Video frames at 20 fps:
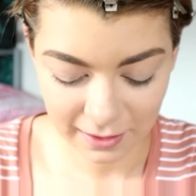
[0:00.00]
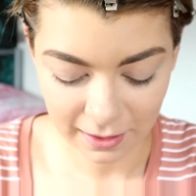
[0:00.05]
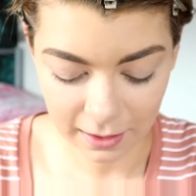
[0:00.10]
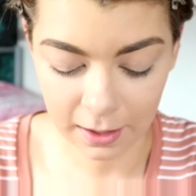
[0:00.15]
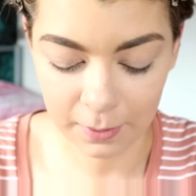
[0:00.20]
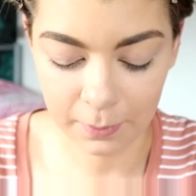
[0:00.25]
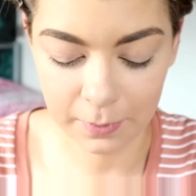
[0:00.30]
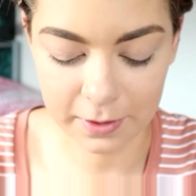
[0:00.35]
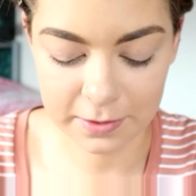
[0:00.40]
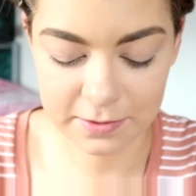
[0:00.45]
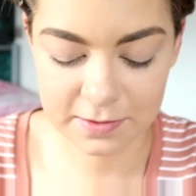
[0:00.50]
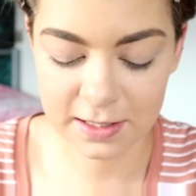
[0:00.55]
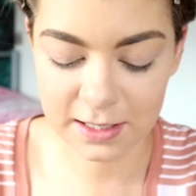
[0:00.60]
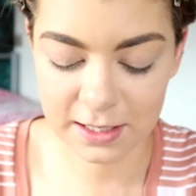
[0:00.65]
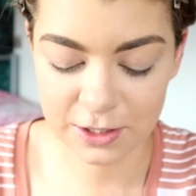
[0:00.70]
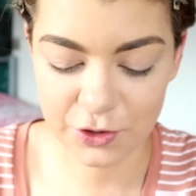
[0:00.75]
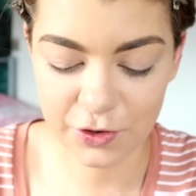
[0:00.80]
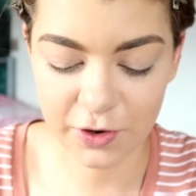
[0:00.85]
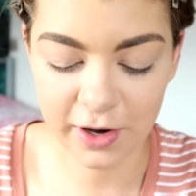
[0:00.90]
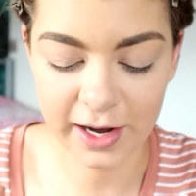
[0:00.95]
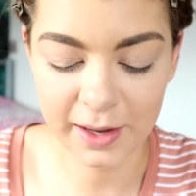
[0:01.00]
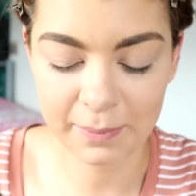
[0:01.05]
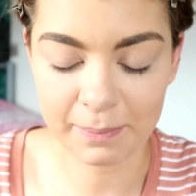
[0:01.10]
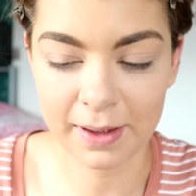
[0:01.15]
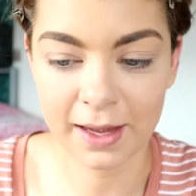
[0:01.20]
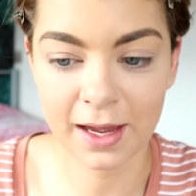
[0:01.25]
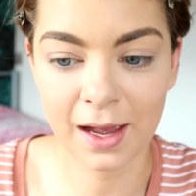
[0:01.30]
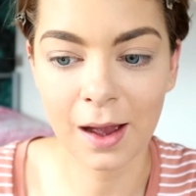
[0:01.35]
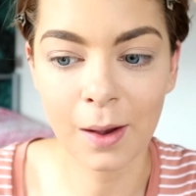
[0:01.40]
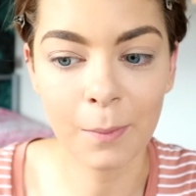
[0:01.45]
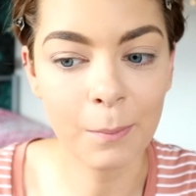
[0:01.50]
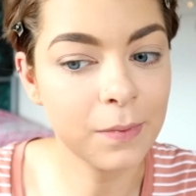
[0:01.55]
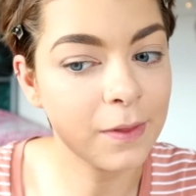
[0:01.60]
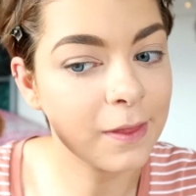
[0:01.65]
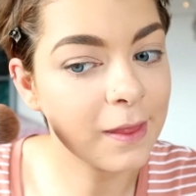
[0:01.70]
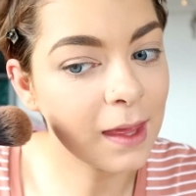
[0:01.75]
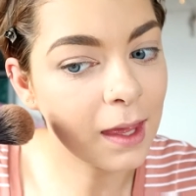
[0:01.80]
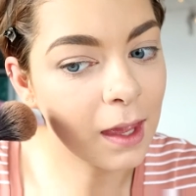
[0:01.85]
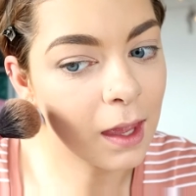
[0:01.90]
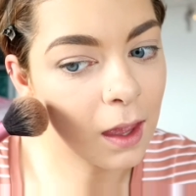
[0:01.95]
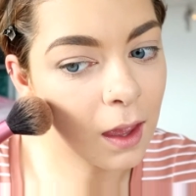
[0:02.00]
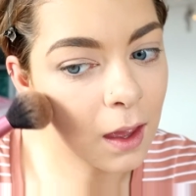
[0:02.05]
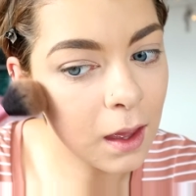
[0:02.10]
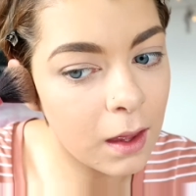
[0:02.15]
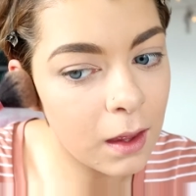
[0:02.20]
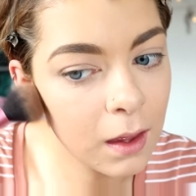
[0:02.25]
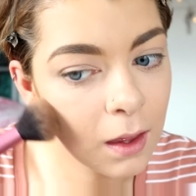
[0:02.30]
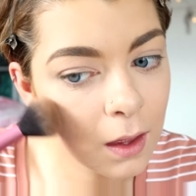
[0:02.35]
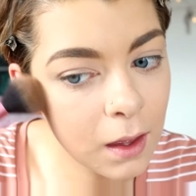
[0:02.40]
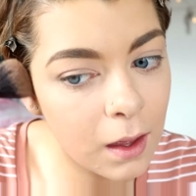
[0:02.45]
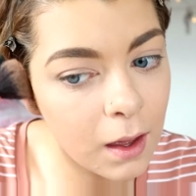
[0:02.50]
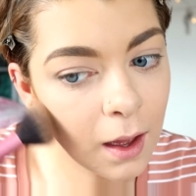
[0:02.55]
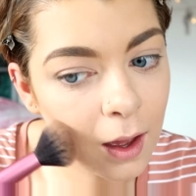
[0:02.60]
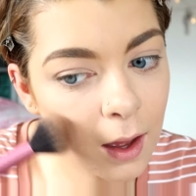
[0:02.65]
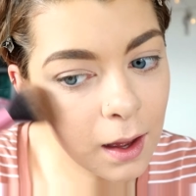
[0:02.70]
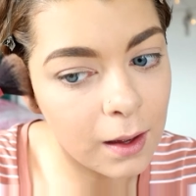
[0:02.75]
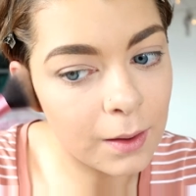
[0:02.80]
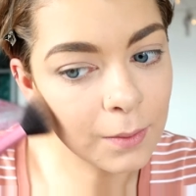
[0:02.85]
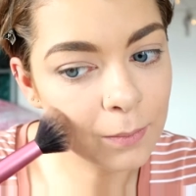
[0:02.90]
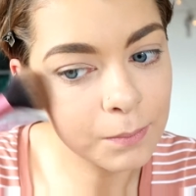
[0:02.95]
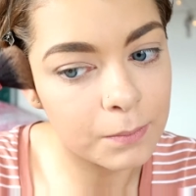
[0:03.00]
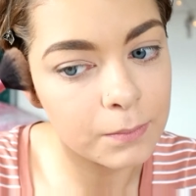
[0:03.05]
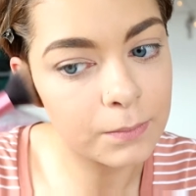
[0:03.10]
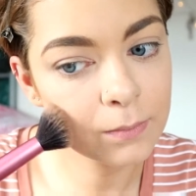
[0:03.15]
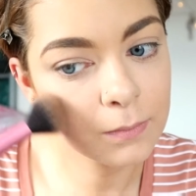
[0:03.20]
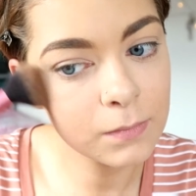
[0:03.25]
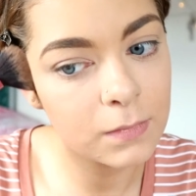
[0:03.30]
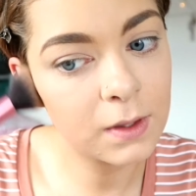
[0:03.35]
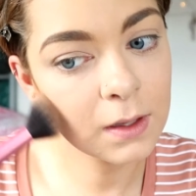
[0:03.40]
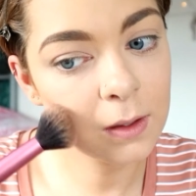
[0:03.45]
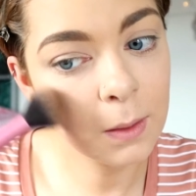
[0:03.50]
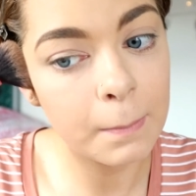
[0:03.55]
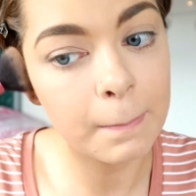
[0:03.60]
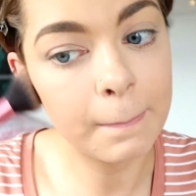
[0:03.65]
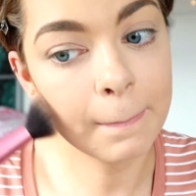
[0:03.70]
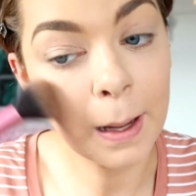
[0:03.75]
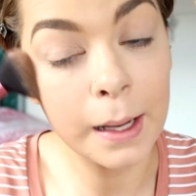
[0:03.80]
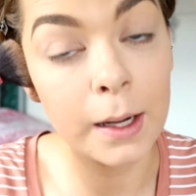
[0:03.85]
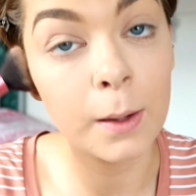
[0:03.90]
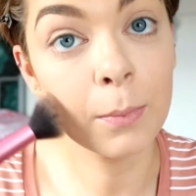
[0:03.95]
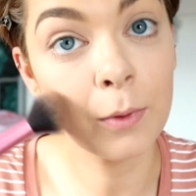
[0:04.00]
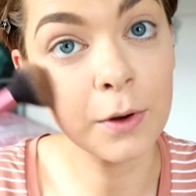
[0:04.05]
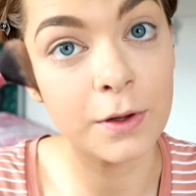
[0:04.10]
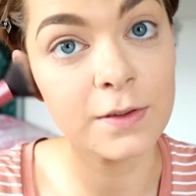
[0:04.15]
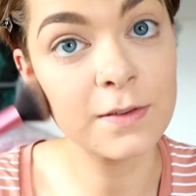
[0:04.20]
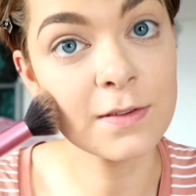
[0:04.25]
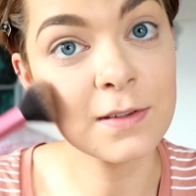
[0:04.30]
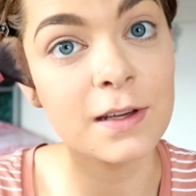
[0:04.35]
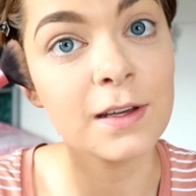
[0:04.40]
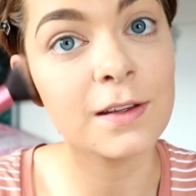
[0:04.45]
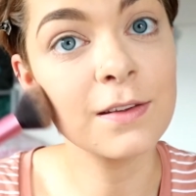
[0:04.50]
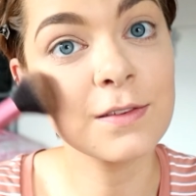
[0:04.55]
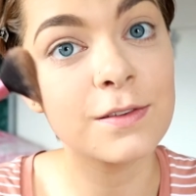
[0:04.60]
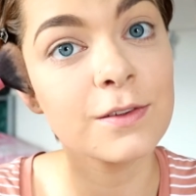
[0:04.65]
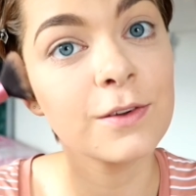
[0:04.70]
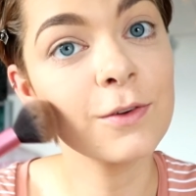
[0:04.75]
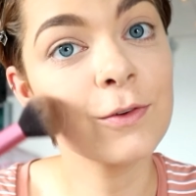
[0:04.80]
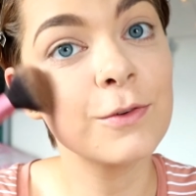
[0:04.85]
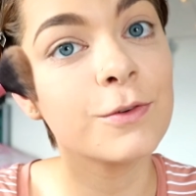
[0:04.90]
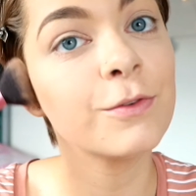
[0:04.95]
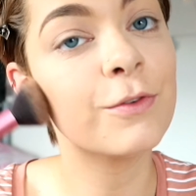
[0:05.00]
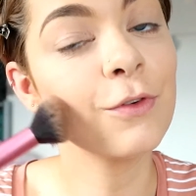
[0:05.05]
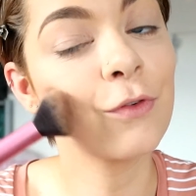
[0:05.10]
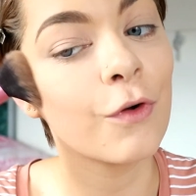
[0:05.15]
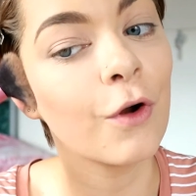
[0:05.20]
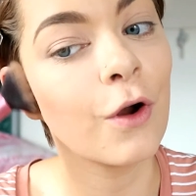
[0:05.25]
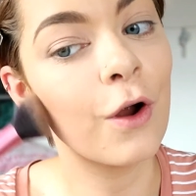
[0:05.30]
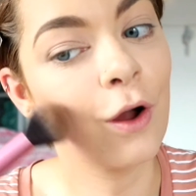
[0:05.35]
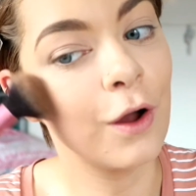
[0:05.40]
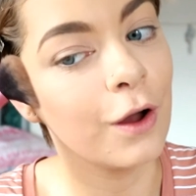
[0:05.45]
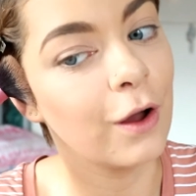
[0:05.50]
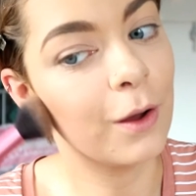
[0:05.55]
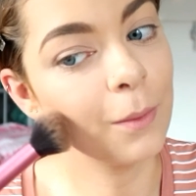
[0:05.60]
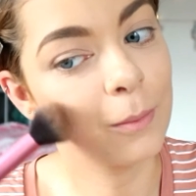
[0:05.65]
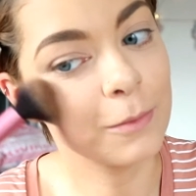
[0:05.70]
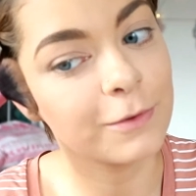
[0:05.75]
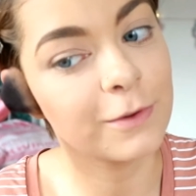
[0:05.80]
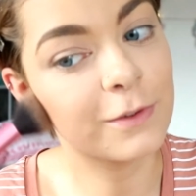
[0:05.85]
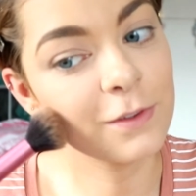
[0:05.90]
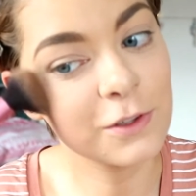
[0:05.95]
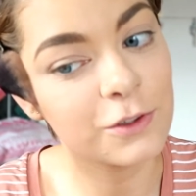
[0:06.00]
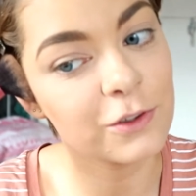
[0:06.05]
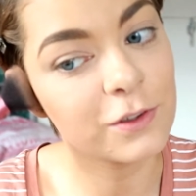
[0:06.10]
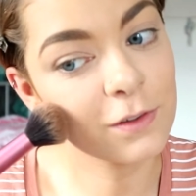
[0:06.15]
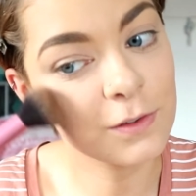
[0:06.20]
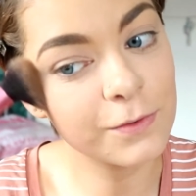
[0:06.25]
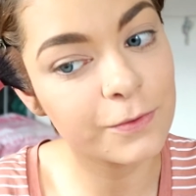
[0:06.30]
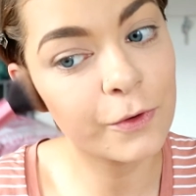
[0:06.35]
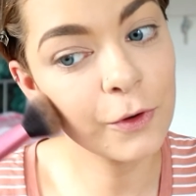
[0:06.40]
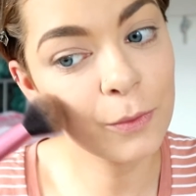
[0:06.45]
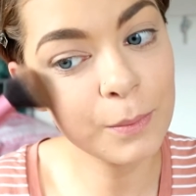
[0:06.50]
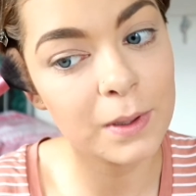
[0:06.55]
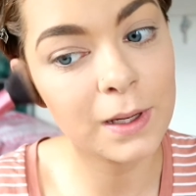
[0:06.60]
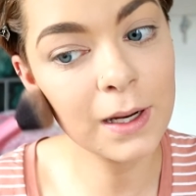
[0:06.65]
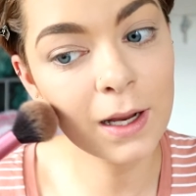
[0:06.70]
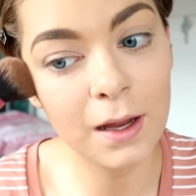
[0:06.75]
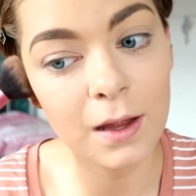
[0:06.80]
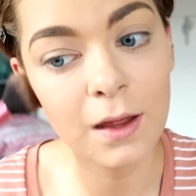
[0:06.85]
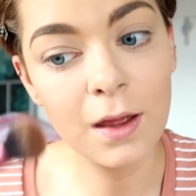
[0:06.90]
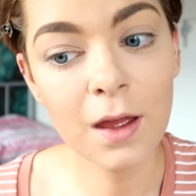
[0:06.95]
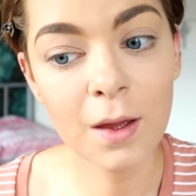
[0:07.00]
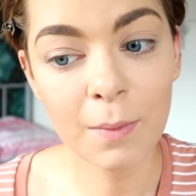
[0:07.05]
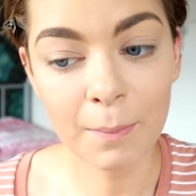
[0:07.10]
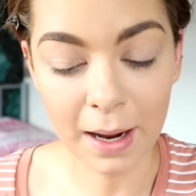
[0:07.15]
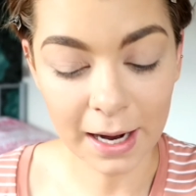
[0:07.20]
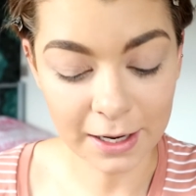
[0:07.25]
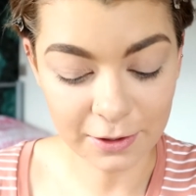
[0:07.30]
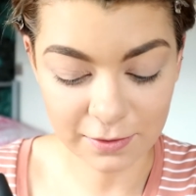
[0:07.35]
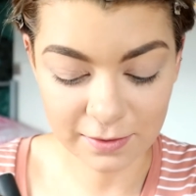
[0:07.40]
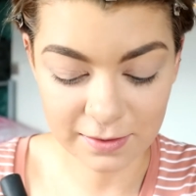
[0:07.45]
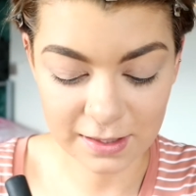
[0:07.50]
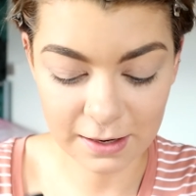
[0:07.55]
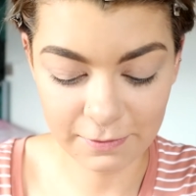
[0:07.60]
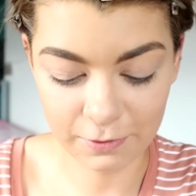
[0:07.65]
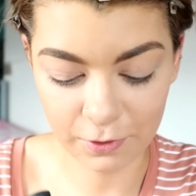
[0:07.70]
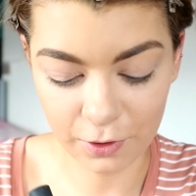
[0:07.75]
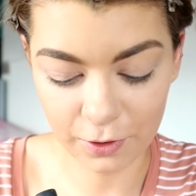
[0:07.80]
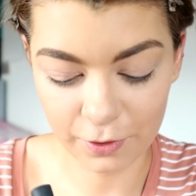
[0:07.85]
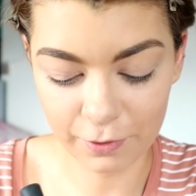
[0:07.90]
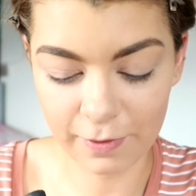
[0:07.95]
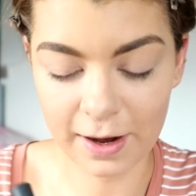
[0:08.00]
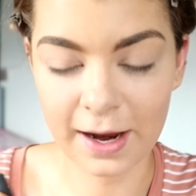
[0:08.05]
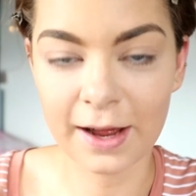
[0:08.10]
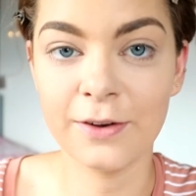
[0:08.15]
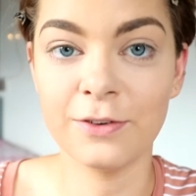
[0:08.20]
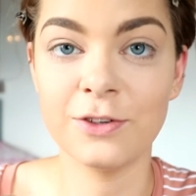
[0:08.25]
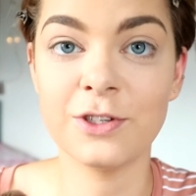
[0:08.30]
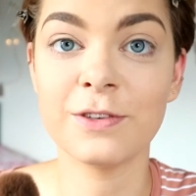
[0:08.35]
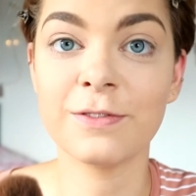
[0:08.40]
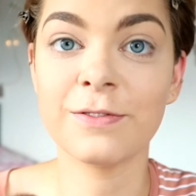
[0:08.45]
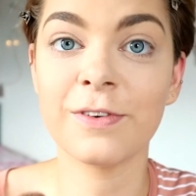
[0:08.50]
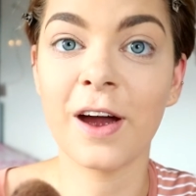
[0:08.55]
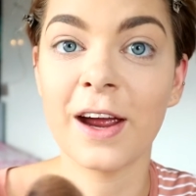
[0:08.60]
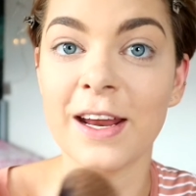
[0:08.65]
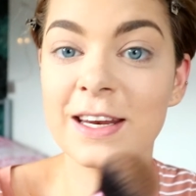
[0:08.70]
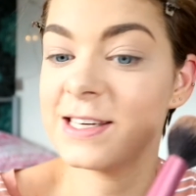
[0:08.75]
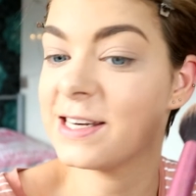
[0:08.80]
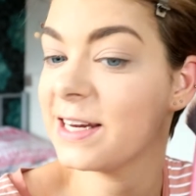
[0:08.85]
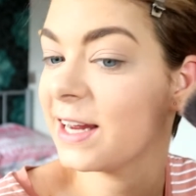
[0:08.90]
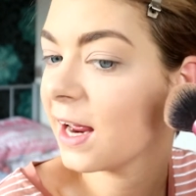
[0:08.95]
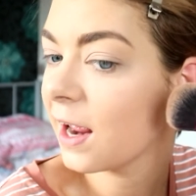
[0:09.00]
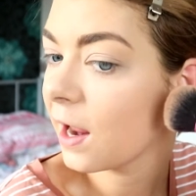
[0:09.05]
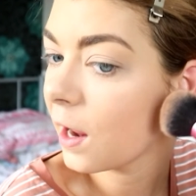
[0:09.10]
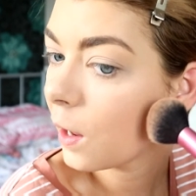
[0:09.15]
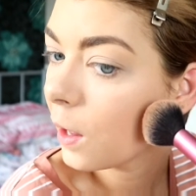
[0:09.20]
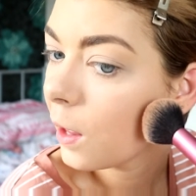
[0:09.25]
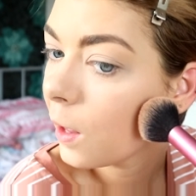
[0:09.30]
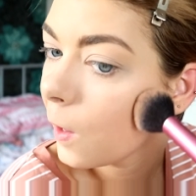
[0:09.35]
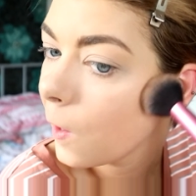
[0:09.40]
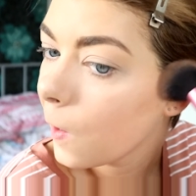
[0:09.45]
I was gonna try and pick up the butter bronzers from Physicians Formula, but I just never got around to finding